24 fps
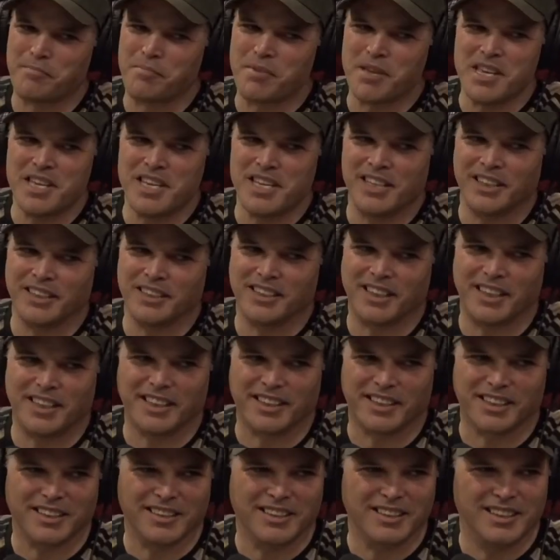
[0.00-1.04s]
being
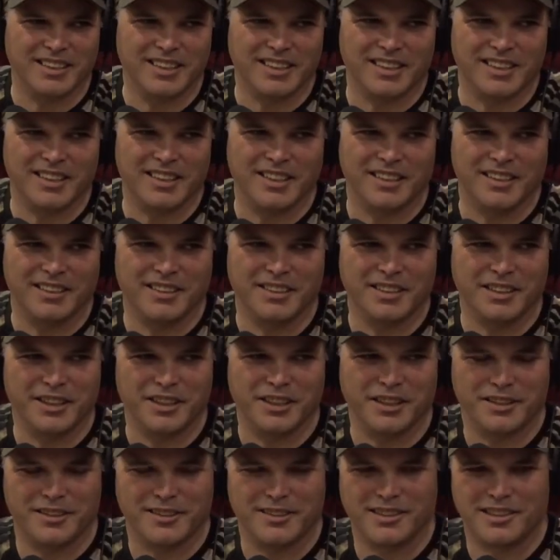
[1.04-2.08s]
like, a
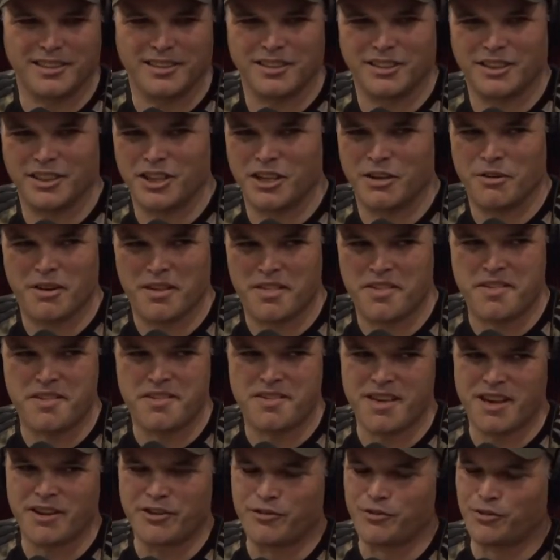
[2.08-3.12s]

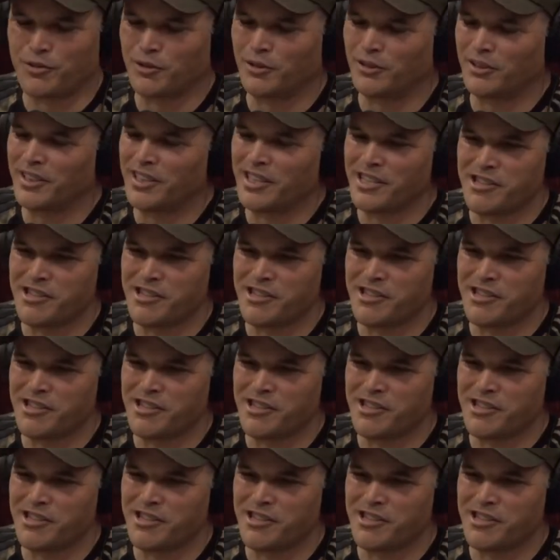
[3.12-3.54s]
central